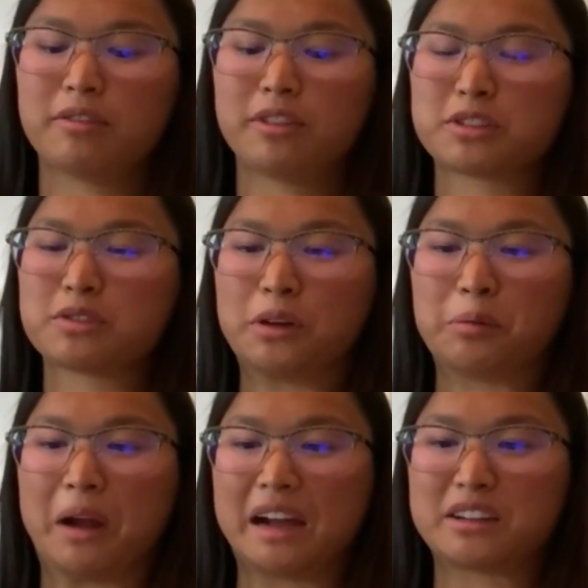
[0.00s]
first of all,
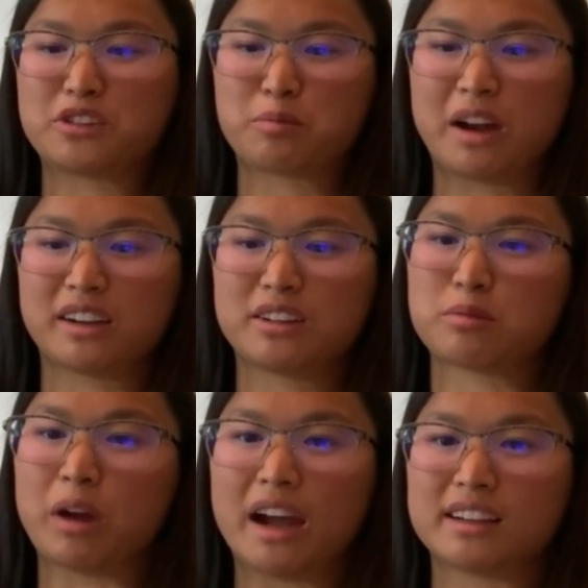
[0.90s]
practice.
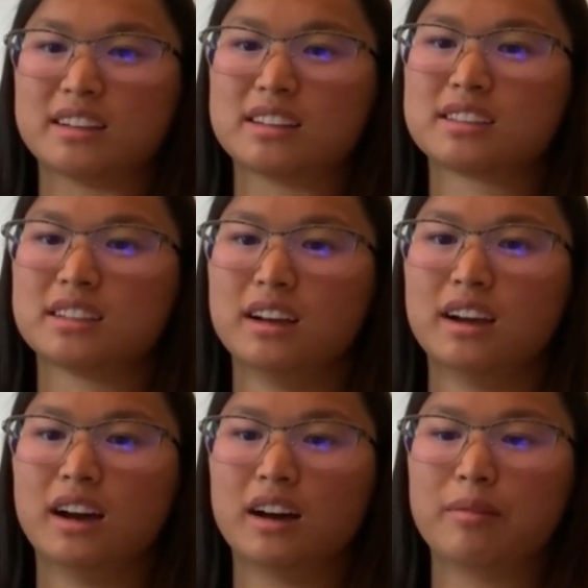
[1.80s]

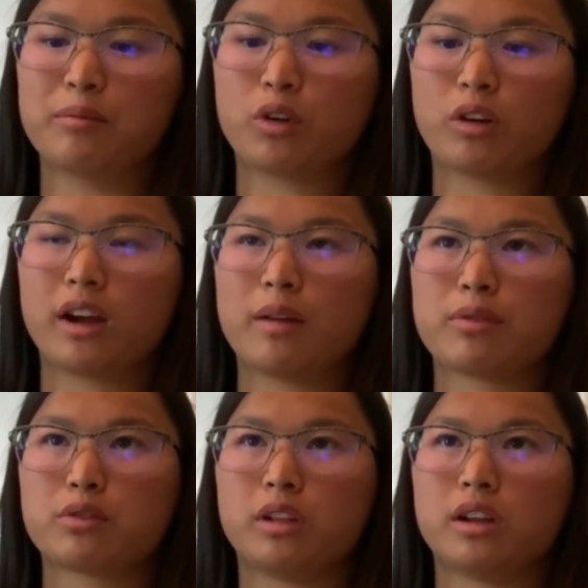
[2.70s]
Growing up
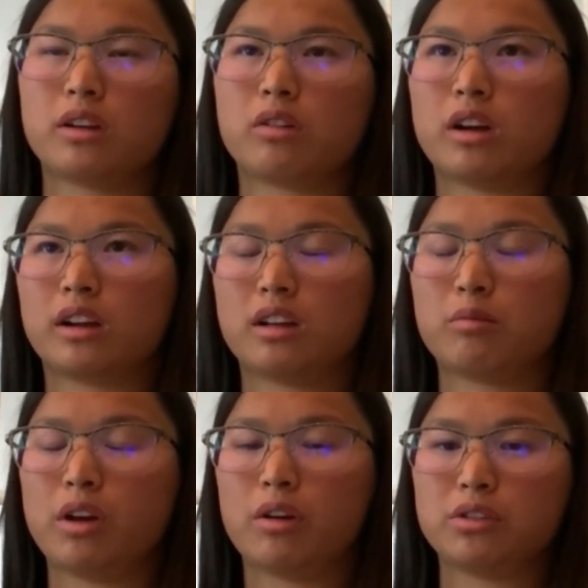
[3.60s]
through London Aquatic Club,
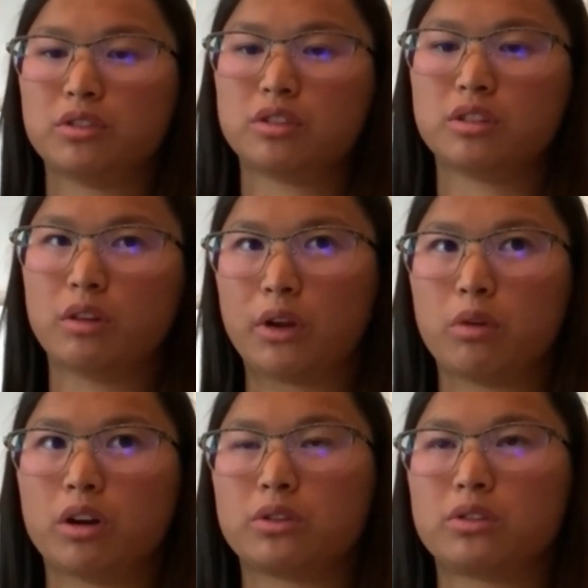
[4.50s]
we always used to do
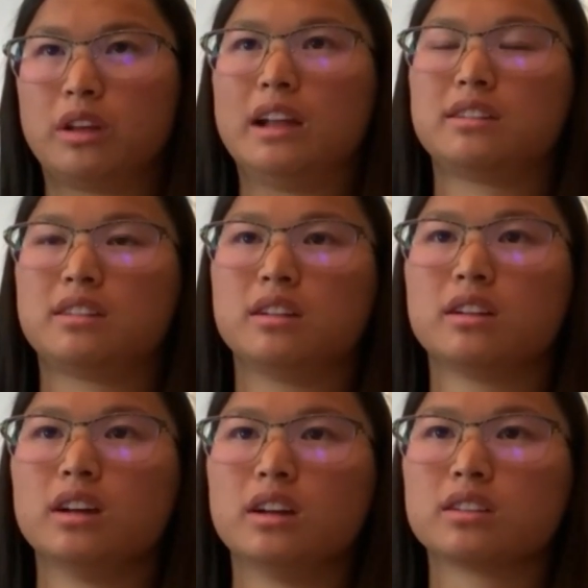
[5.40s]
underwater sets, and
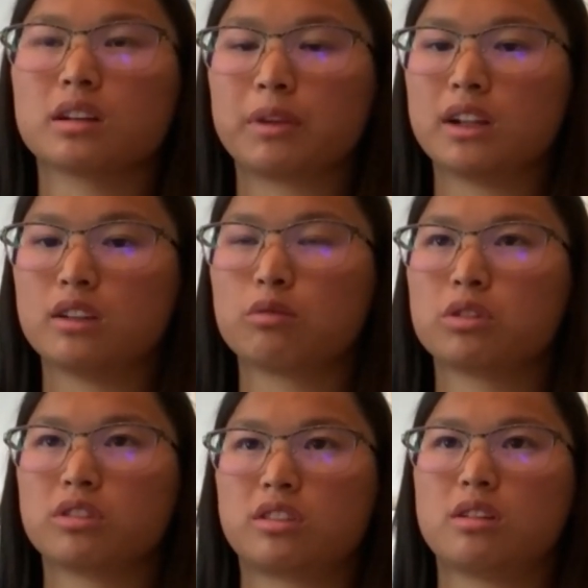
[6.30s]
some kids would
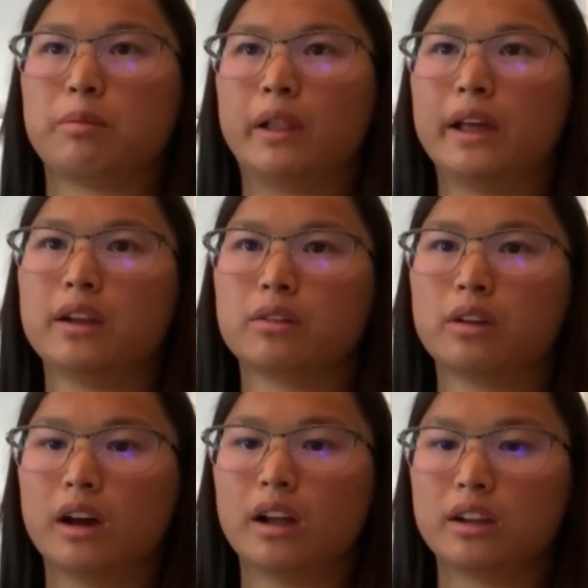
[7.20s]
just complain or
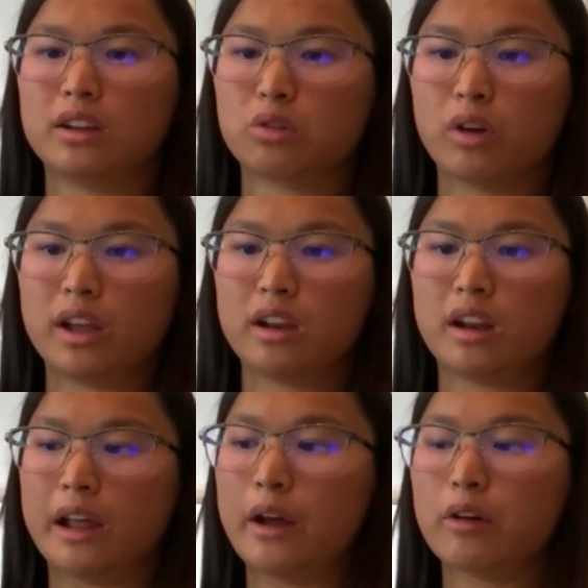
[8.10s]
not enjoy it, and
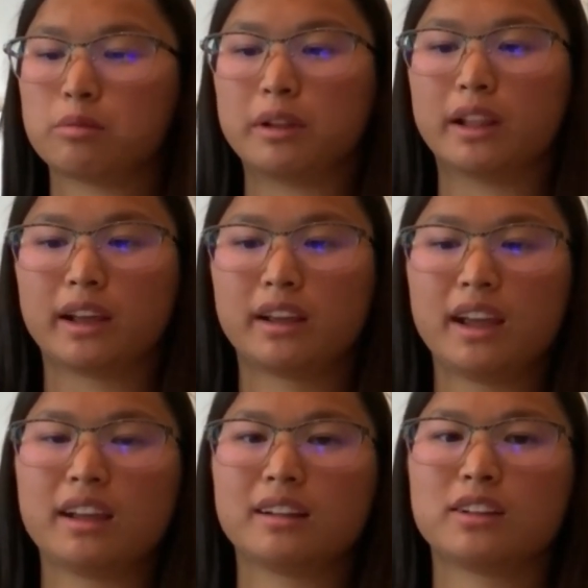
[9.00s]
I'd always be like,
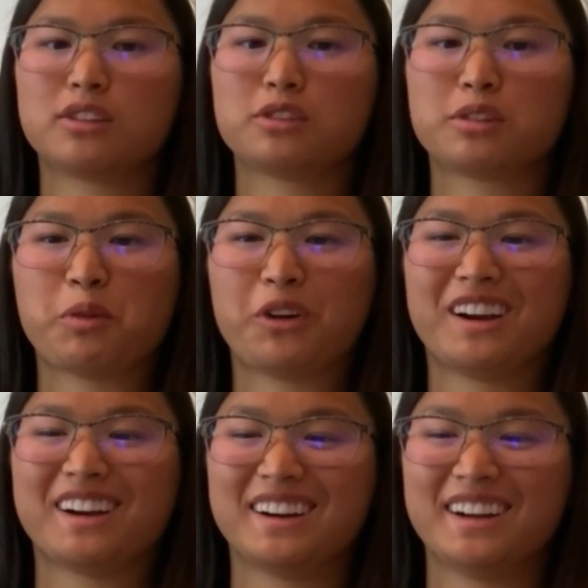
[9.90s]
hey, let's do some more.